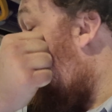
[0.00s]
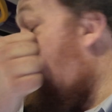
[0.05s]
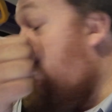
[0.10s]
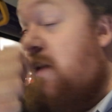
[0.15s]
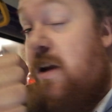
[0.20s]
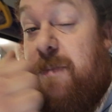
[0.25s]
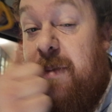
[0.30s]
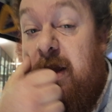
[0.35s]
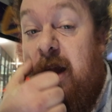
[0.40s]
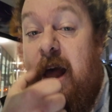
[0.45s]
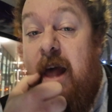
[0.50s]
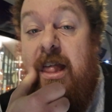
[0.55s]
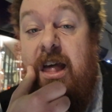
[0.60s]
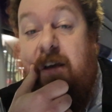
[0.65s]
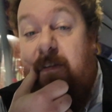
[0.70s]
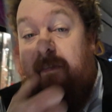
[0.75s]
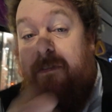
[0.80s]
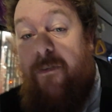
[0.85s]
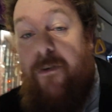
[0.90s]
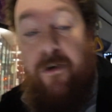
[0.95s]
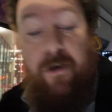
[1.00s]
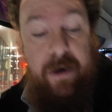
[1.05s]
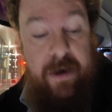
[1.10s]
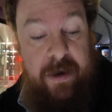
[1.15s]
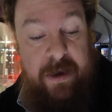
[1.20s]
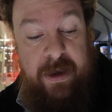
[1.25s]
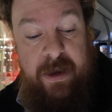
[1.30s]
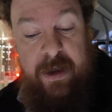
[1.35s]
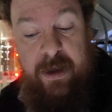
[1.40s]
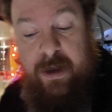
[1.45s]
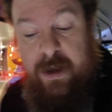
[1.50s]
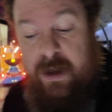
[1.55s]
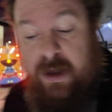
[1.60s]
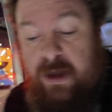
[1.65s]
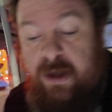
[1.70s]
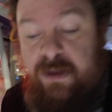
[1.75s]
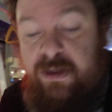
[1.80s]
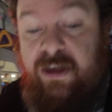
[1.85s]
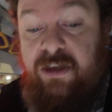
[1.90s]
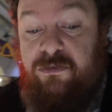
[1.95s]
it's going to be like that for.
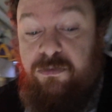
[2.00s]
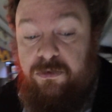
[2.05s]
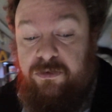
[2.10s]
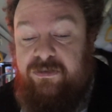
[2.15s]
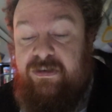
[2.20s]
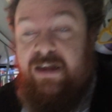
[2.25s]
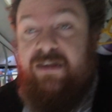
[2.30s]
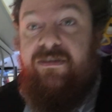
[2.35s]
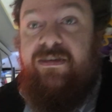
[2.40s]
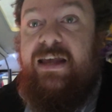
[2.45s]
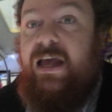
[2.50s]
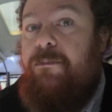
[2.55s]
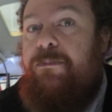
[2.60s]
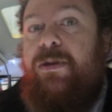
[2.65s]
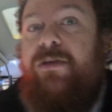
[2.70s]
These ones tend to get